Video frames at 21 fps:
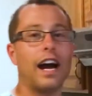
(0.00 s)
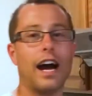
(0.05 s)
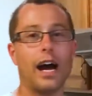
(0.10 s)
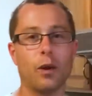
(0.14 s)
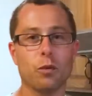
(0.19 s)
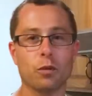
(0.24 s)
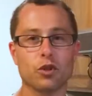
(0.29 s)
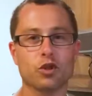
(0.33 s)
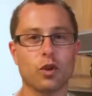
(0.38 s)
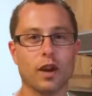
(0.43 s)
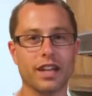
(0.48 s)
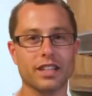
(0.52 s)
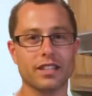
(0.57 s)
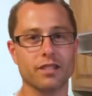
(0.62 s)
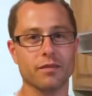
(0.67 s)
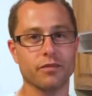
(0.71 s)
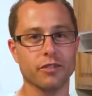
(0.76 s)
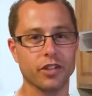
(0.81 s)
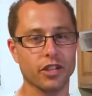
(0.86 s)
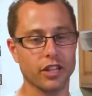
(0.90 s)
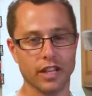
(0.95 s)
I would try
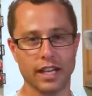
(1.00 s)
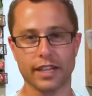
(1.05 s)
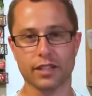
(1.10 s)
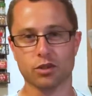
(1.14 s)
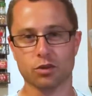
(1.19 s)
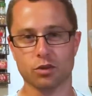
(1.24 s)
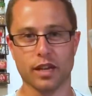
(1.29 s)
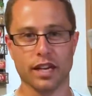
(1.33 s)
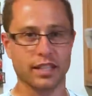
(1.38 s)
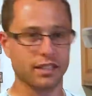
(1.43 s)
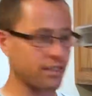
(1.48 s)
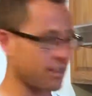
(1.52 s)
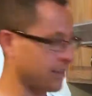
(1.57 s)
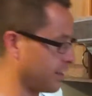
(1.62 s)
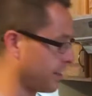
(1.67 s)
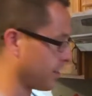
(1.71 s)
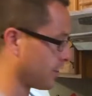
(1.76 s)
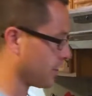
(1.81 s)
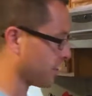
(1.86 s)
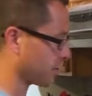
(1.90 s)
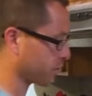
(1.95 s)
some vanilla extract.
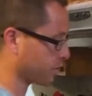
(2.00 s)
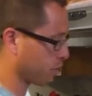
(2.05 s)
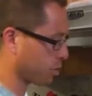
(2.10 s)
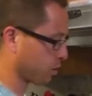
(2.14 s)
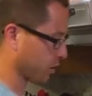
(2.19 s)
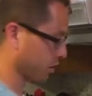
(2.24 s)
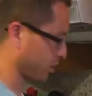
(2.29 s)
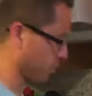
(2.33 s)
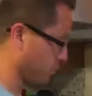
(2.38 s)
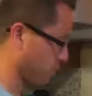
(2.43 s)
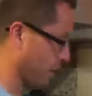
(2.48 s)
That'll also work as